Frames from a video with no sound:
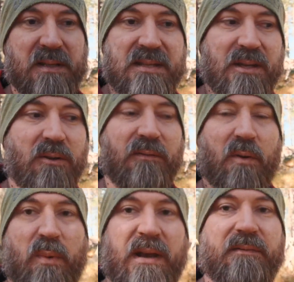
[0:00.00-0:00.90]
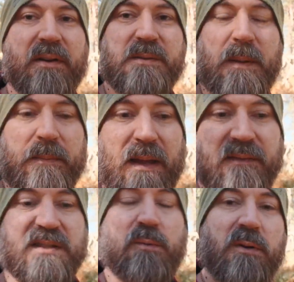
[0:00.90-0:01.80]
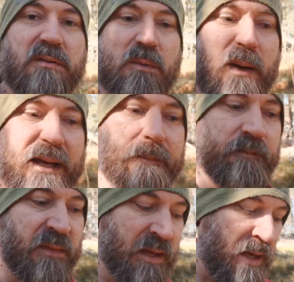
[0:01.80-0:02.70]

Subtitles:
and silver or whatever else people have squirreled away.